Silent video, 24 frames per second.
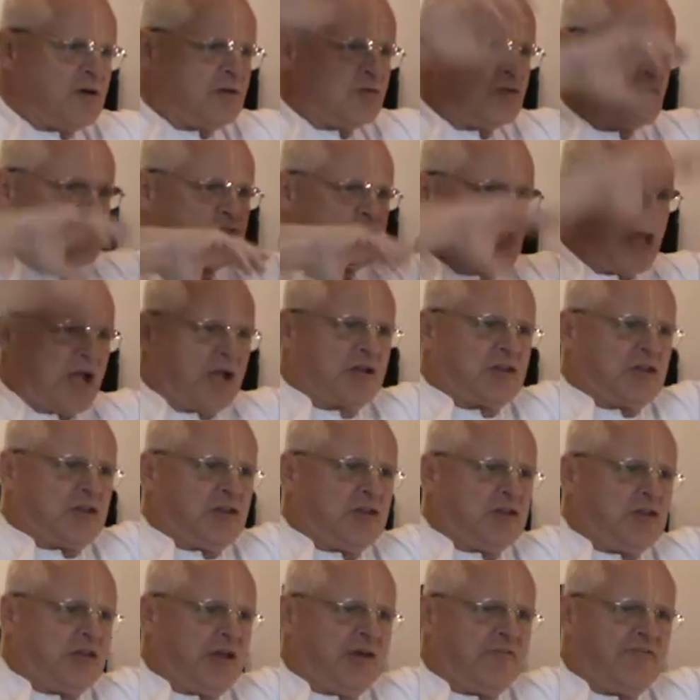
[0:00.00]
the
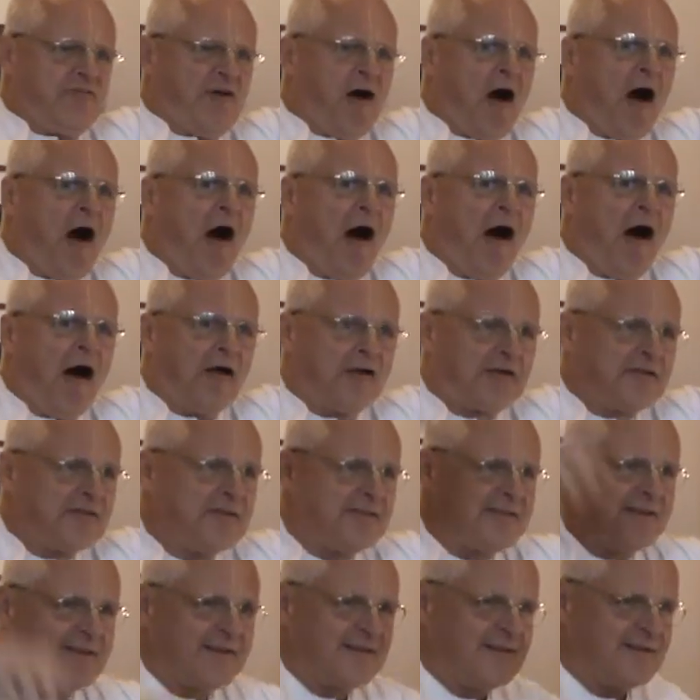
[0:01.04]
second Gefahr.
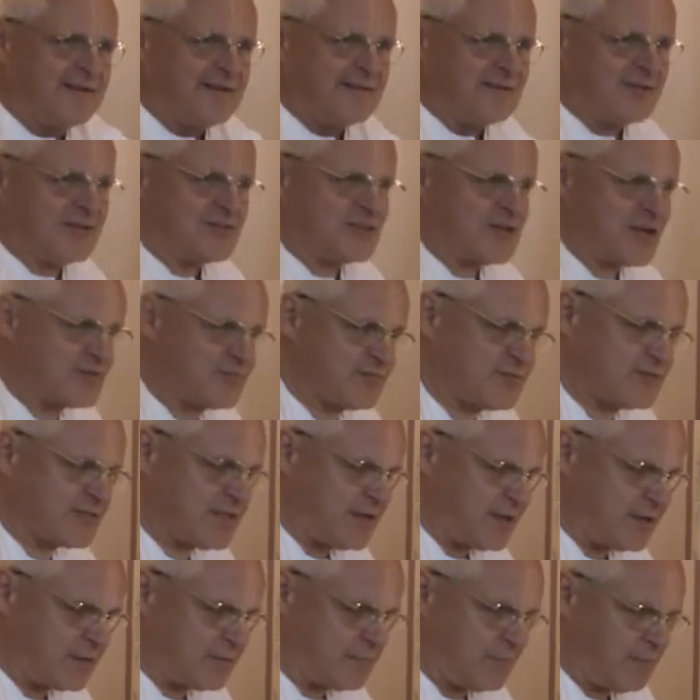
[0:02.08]
The judge was
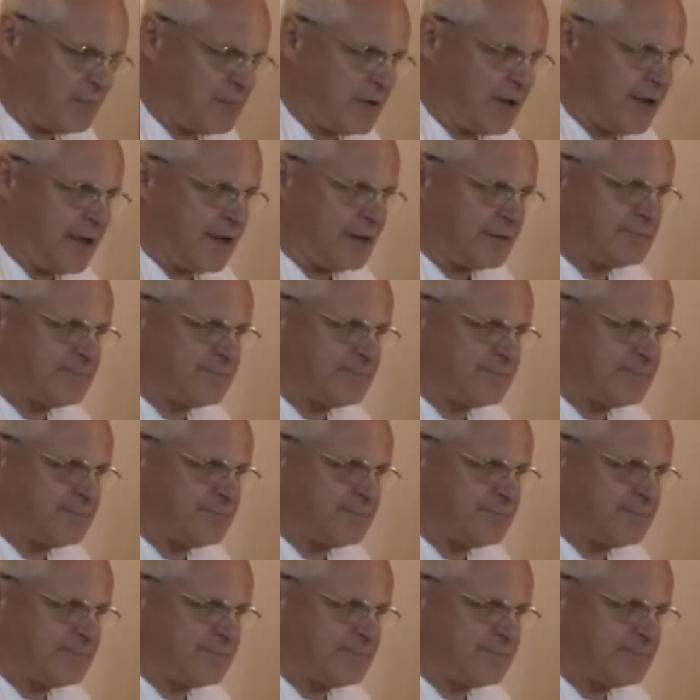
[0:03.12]
like, okay.